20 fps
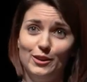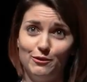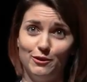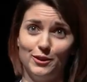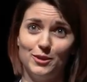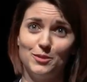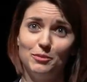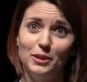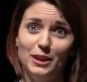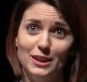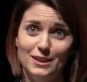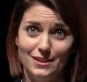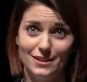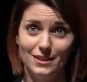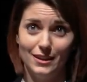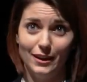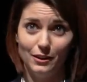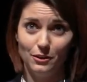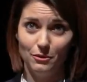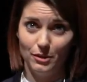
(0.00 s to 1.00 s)
in the first place is
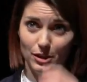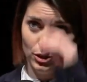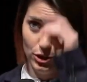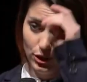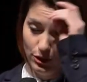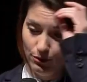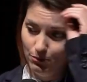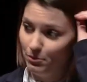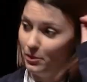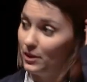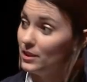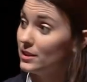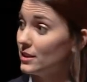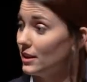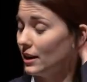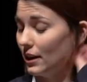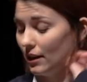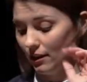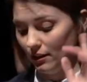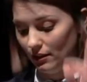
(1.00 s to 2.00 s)
another question, but
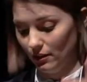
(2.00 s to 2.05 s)
uh,